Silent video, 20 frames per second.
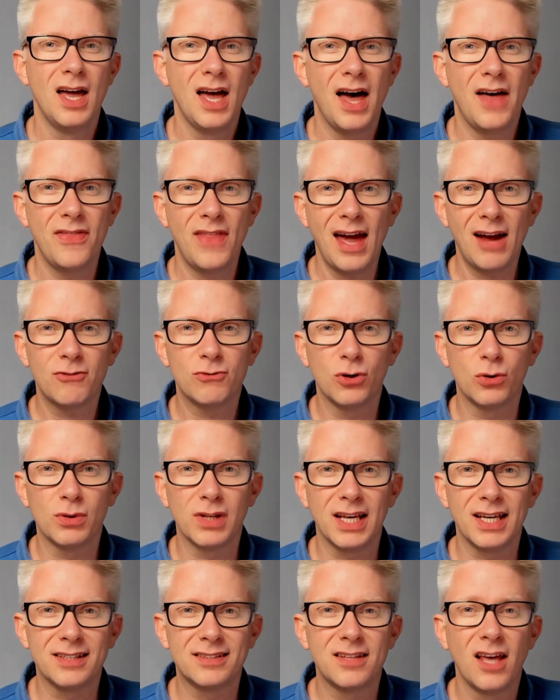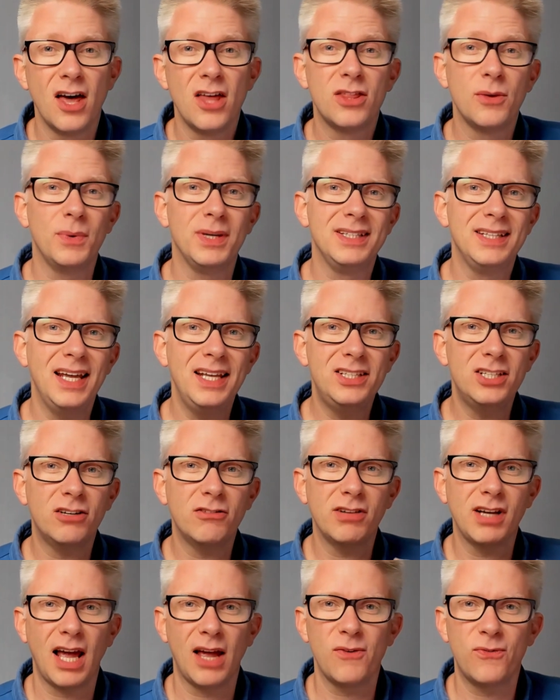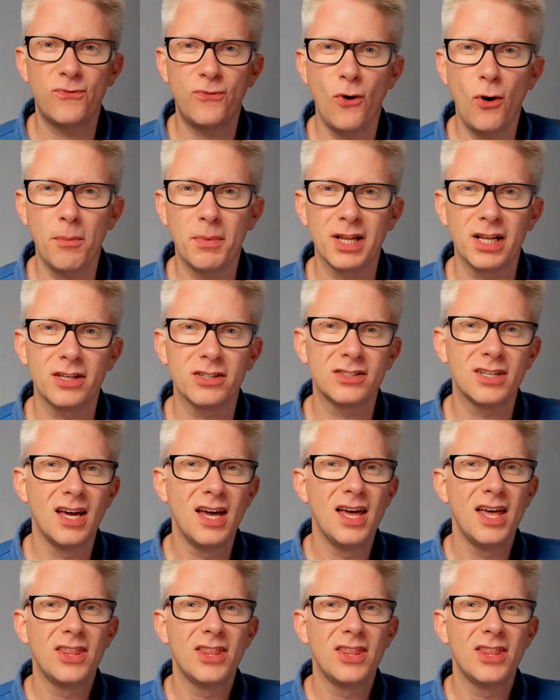and that rule is that we need to create formulas